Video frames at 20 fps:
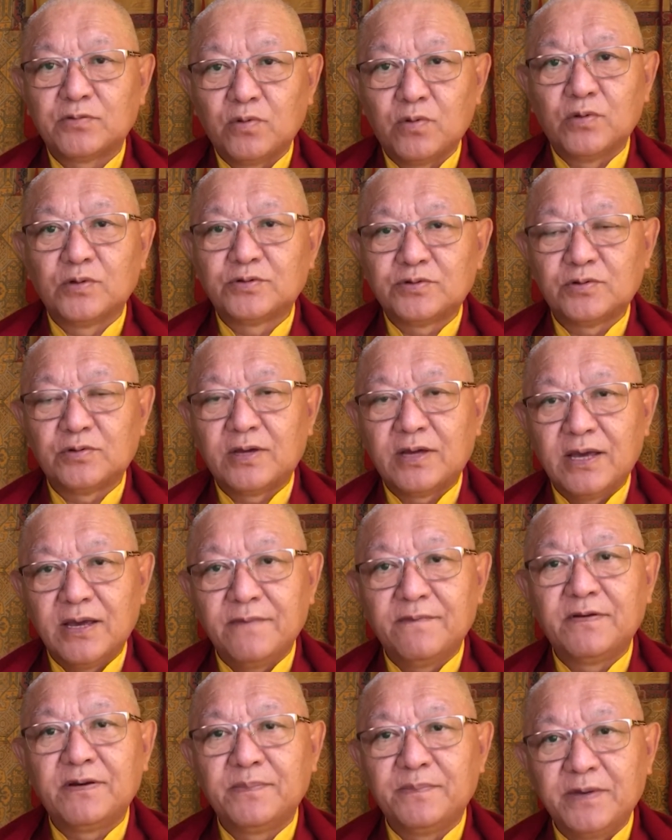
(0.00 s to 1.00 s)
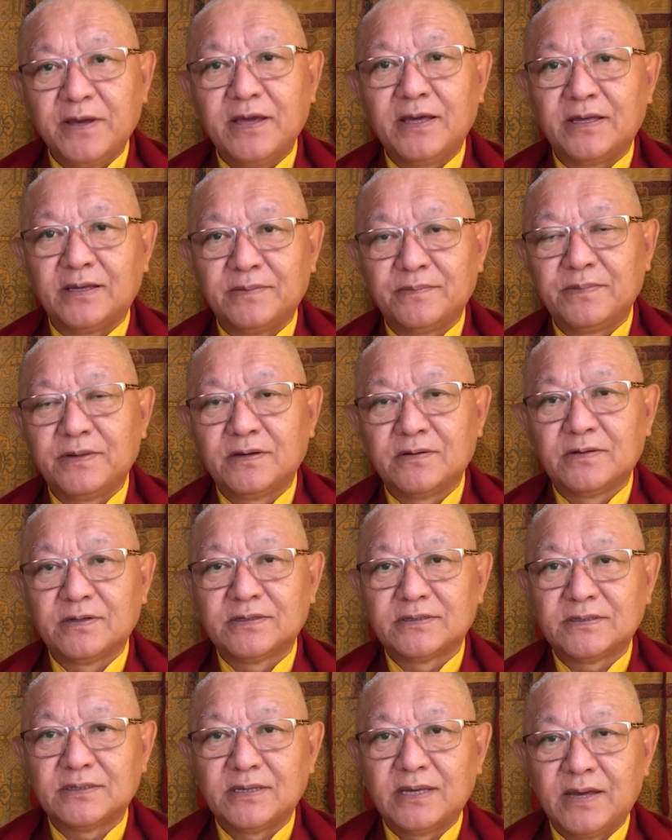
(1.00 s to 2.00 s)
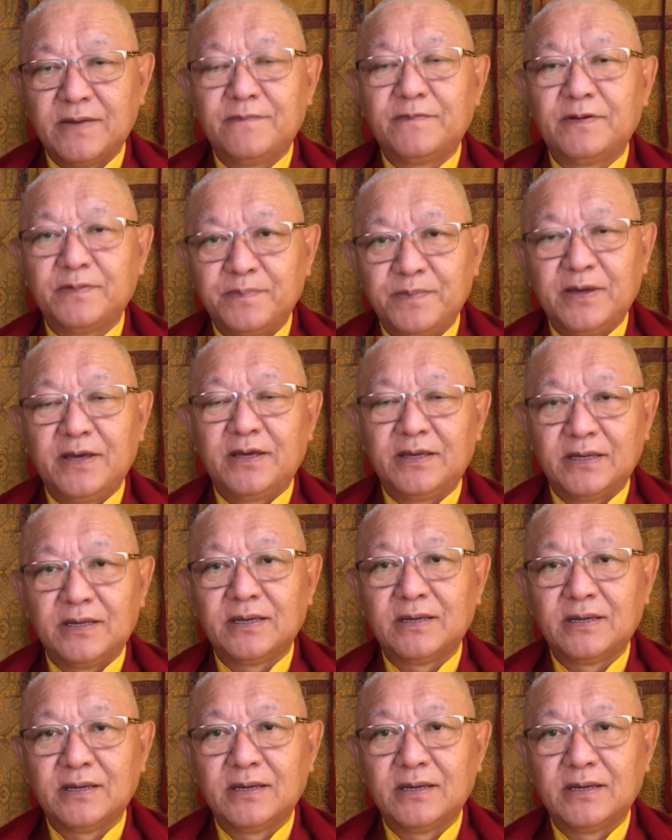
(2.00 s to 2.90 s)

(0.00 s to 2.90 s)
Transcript: also every being, because every being